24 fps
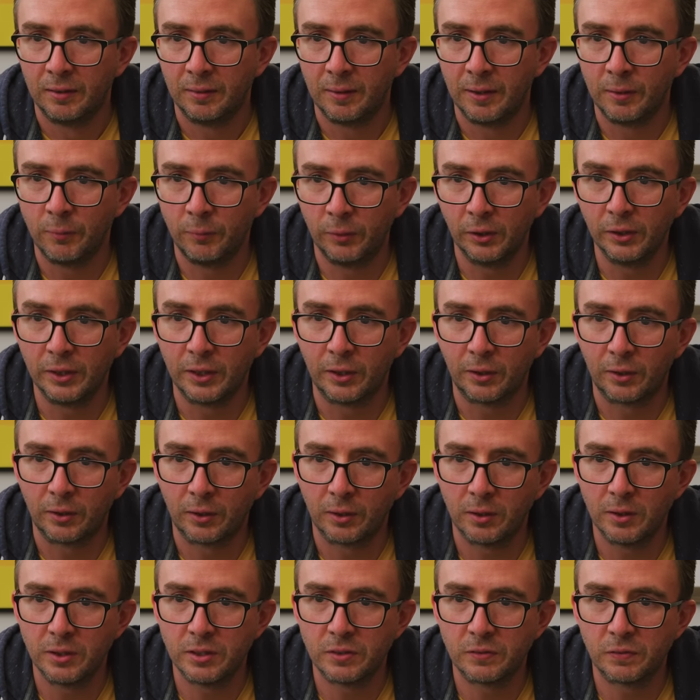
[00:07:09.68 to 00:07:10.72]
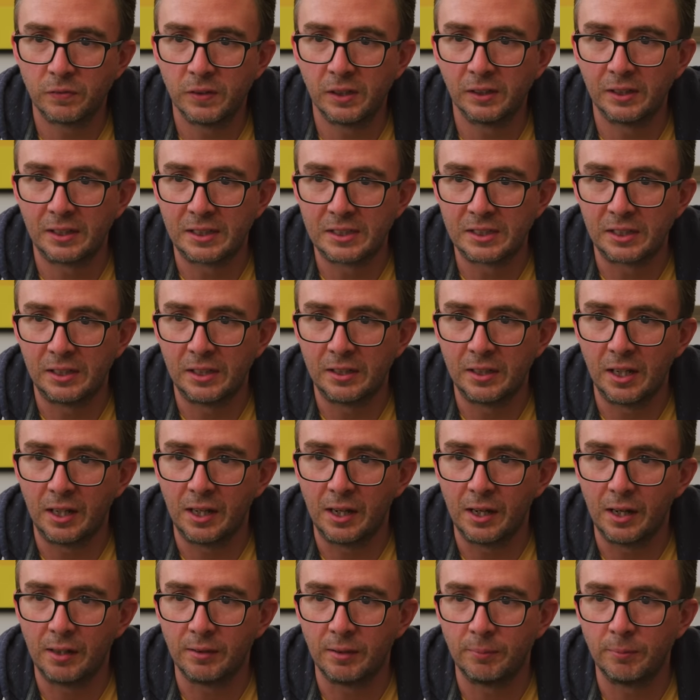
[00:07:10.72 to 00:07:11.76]
it really hurt his feelings. And
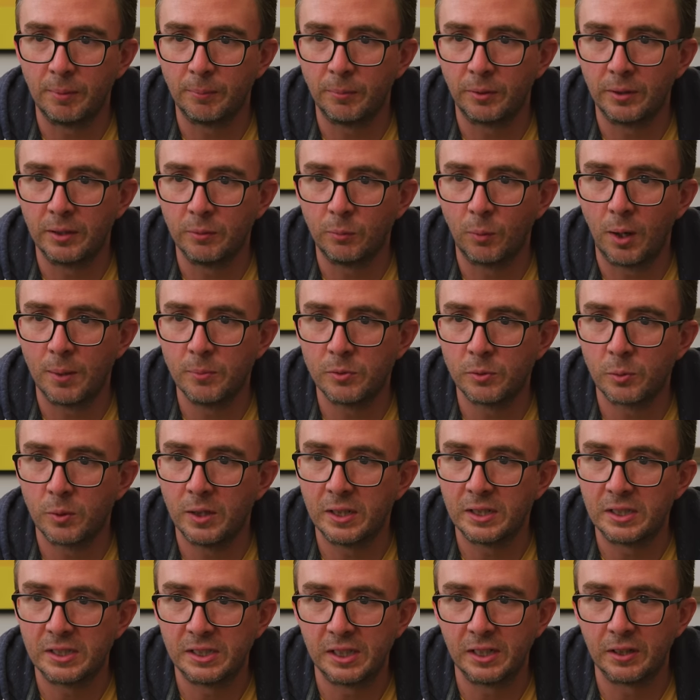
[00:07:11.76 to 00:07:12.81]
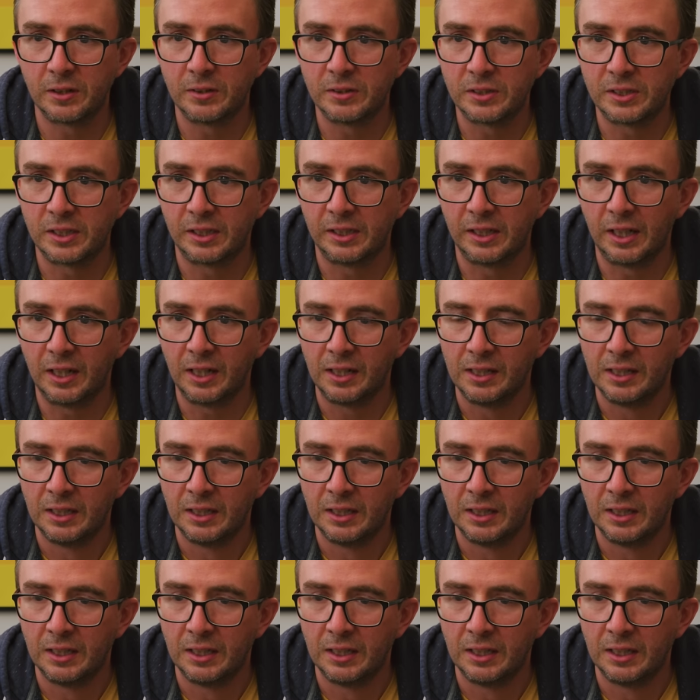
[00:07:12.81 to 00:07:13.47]
I remember he wiped away tears. And